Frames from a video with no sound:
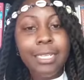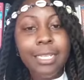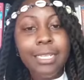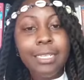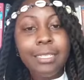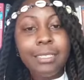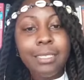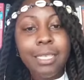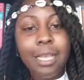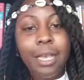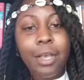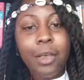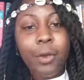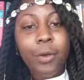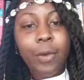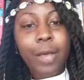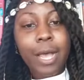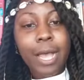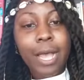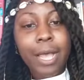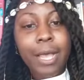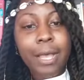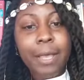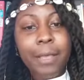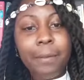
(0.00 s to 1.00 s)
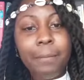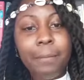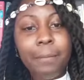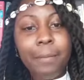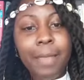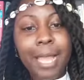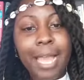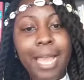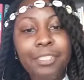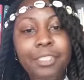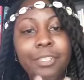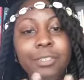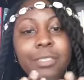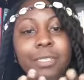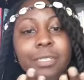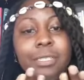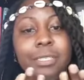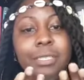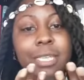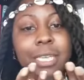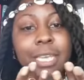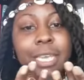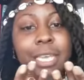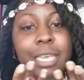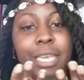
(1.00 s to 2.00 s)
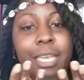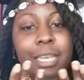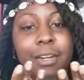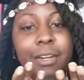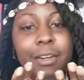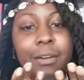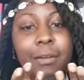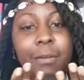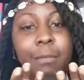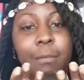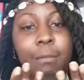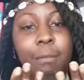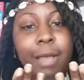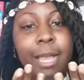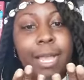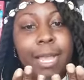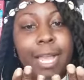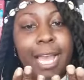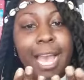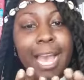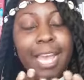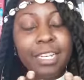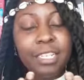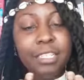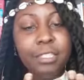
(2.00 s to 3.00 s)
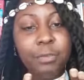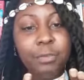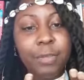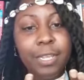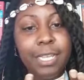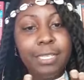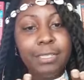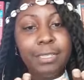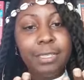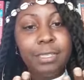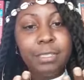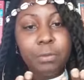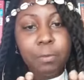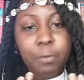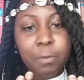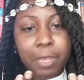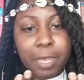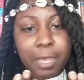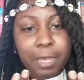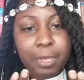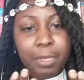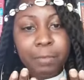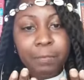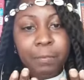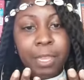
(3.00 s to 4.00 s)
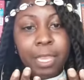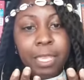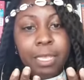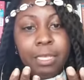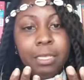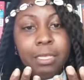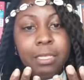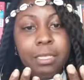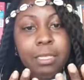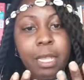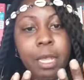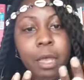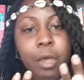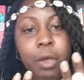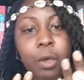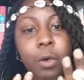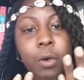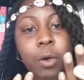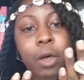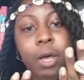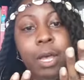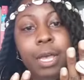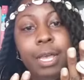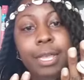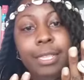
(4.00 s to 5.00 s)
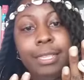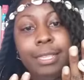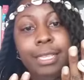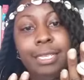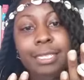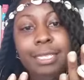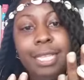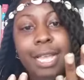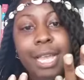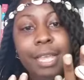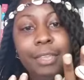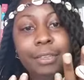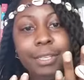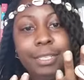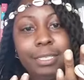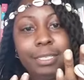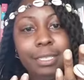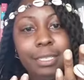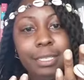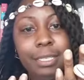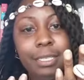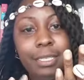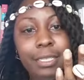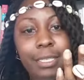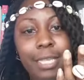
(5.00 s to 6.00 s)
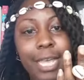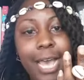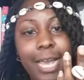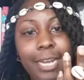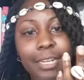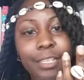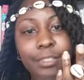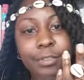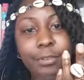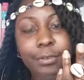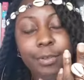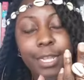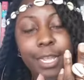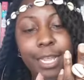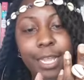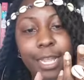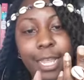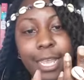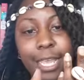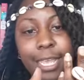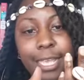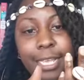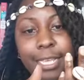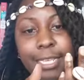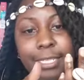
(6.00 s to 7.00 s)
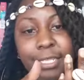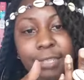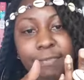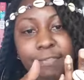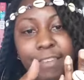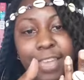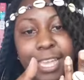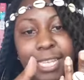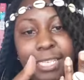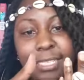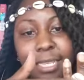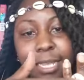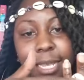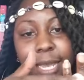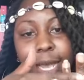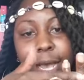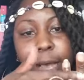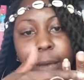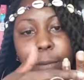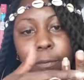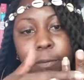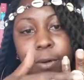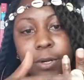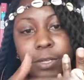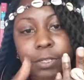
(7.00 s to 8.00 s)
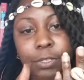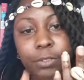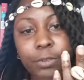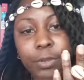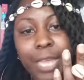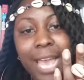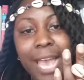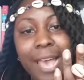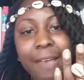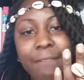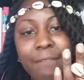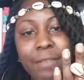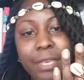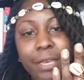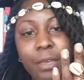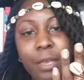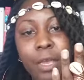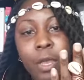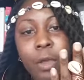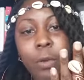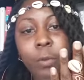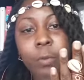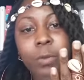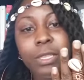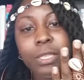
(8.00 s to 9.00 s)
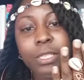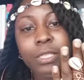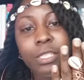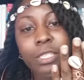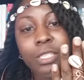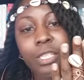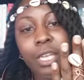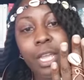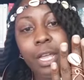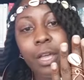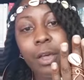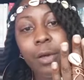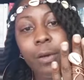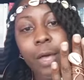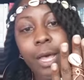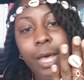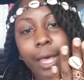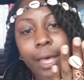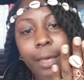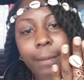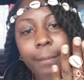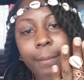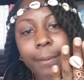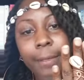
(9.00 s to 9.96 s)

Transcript: so as you can see here are my goddess rings as well. So on this side you can see this goddess ring is facing upwards. You can have it with the shell up